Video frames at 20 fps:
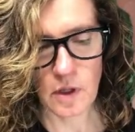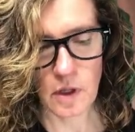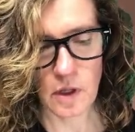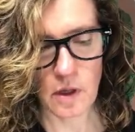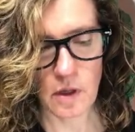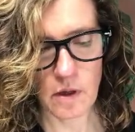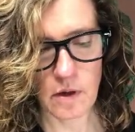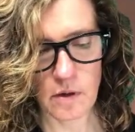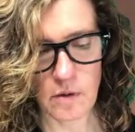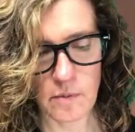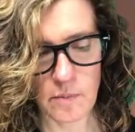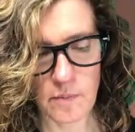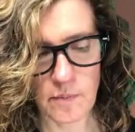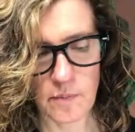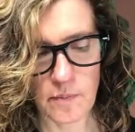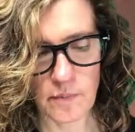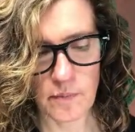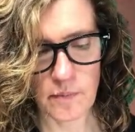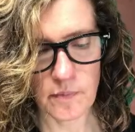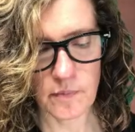And
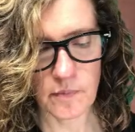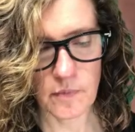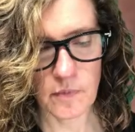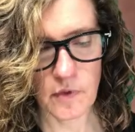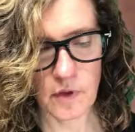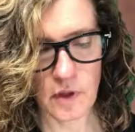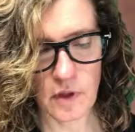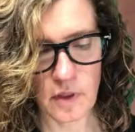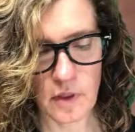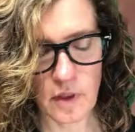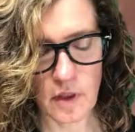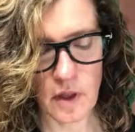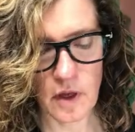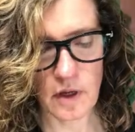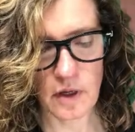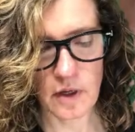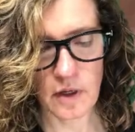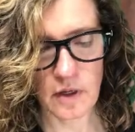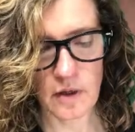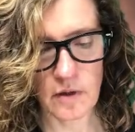
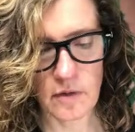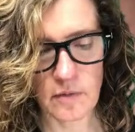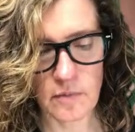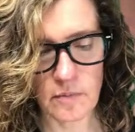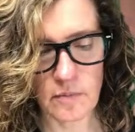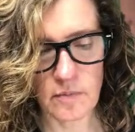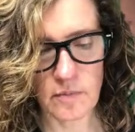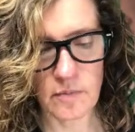I